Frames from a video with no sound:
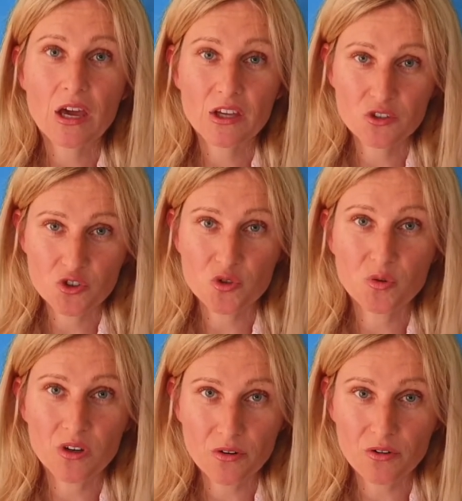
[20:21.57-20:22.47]
and
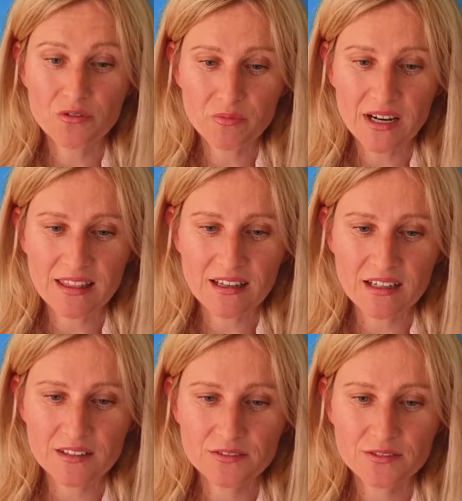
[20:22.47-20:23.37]
joy of my
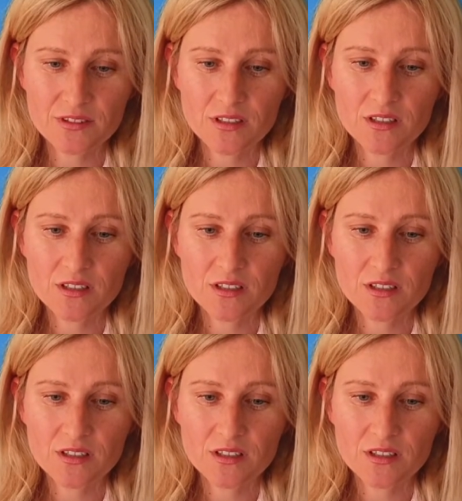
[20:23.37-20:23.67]
life